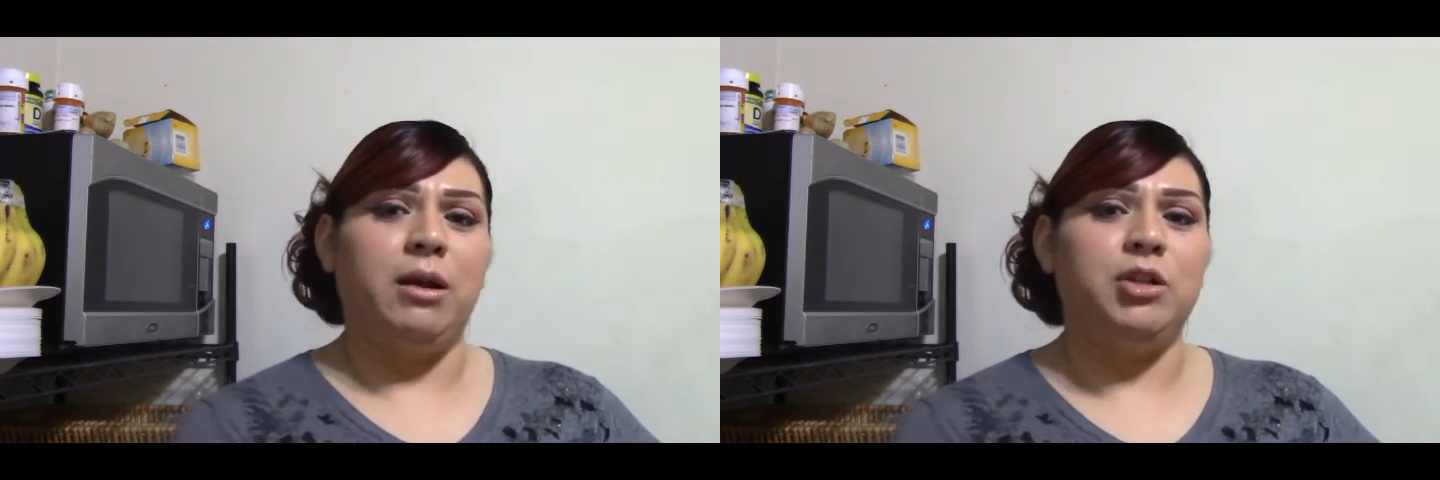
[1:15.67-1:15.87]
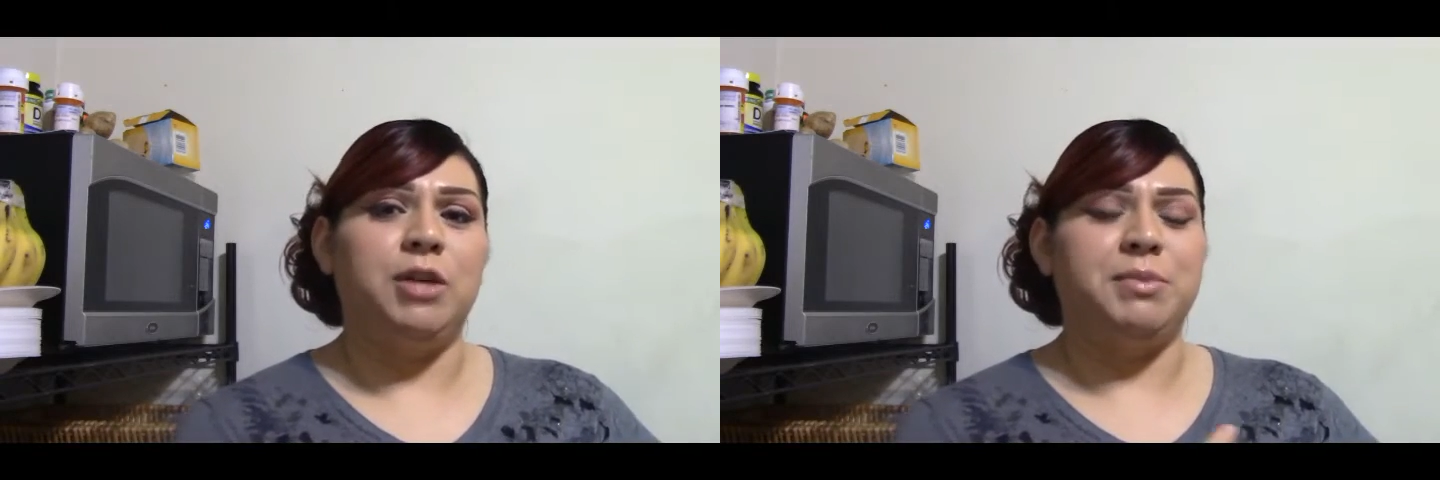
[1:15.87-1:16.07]

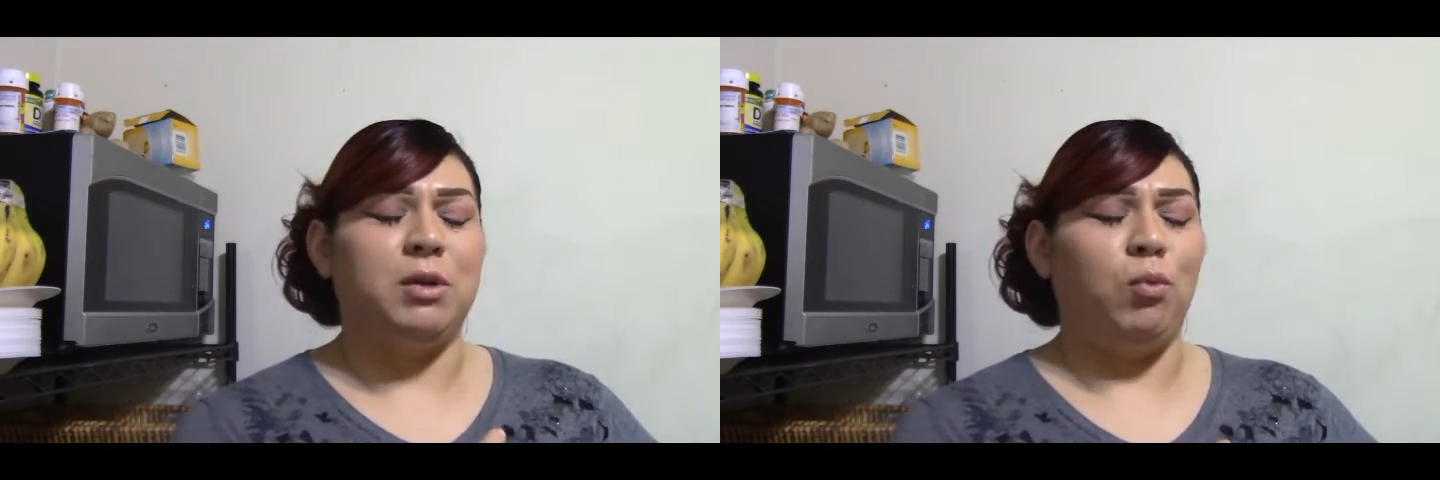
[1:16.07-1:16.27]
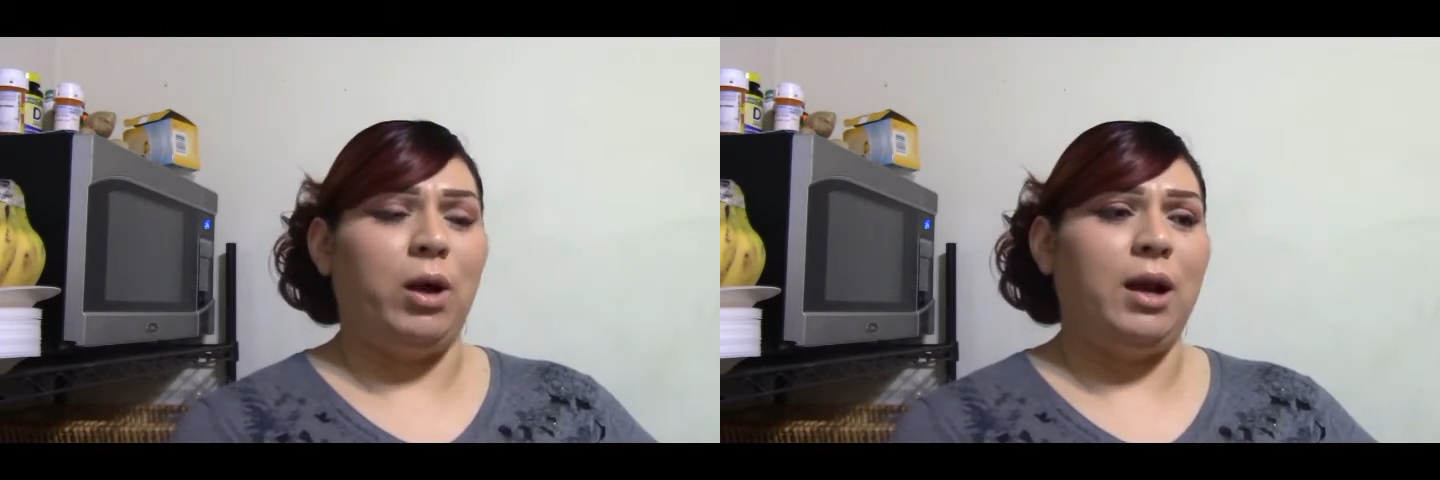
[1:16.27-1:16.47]
chips
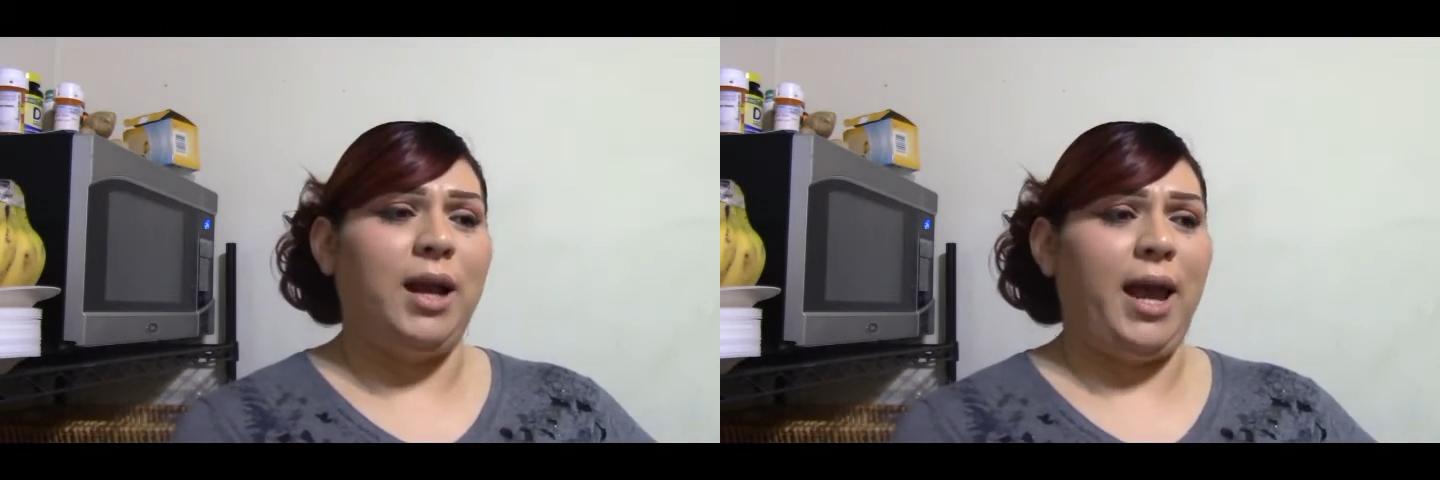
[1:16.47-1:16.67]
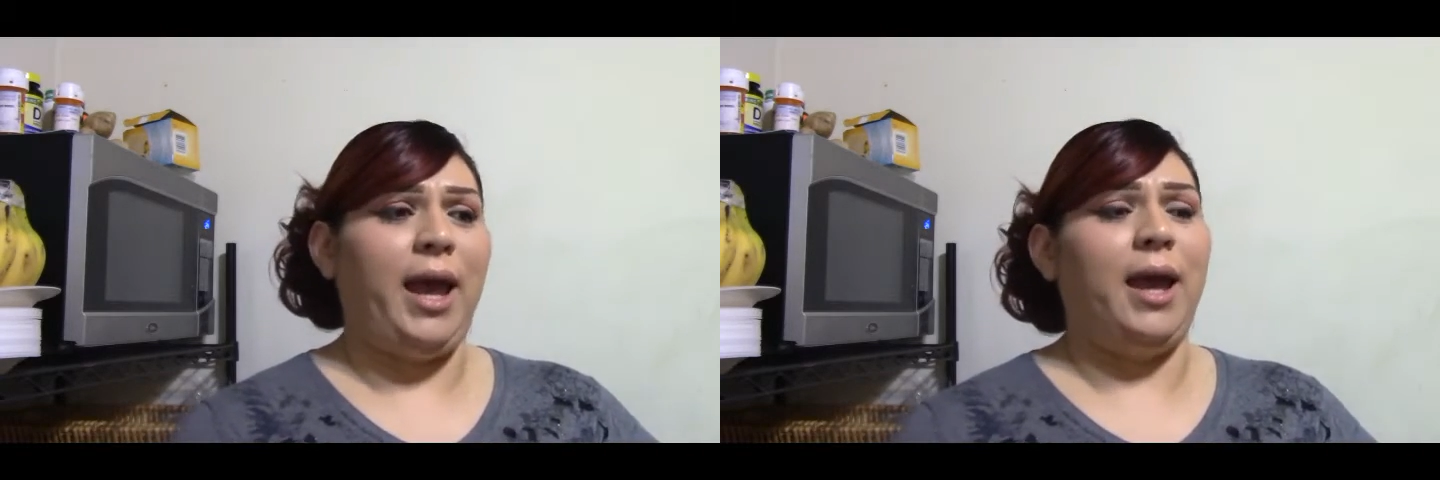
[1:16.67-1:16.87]
in one
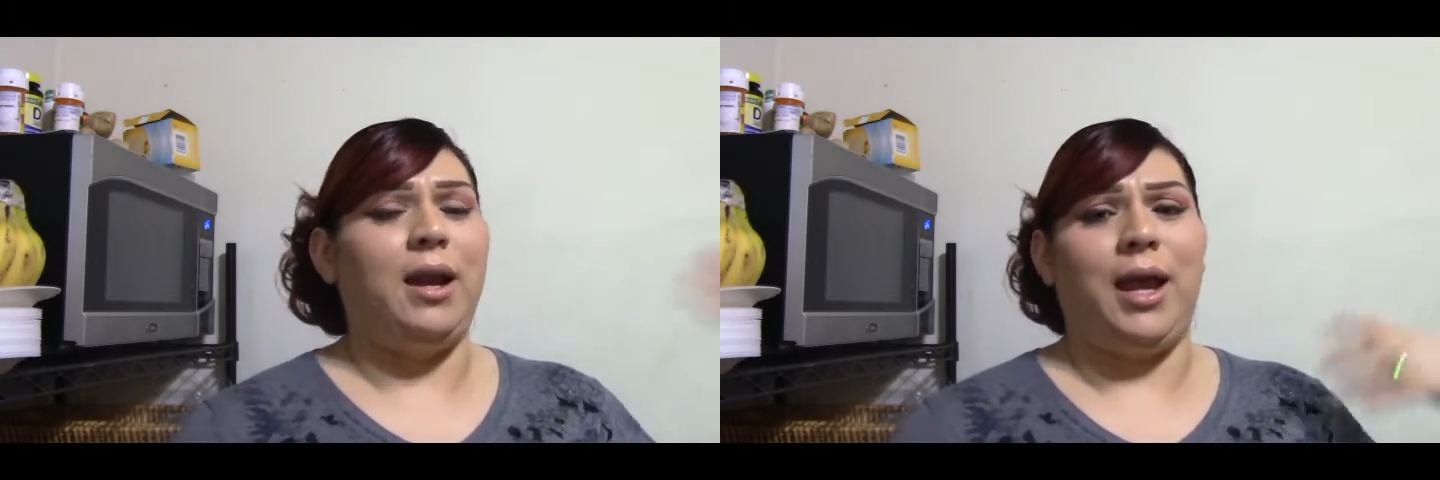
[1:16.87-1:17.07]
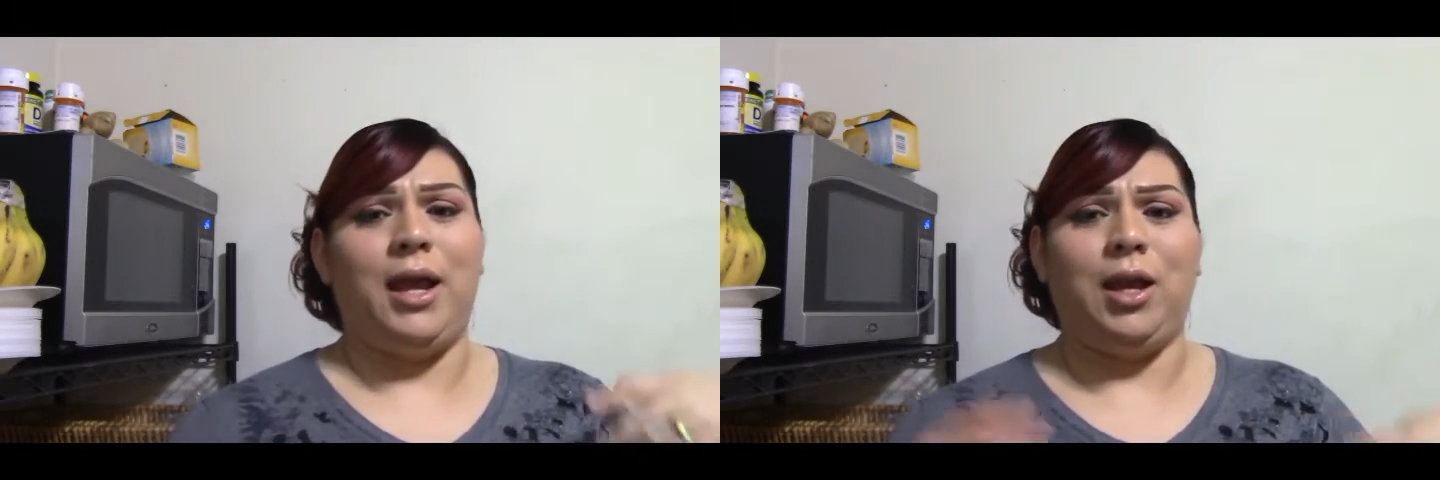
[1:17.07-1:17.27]
day and ate,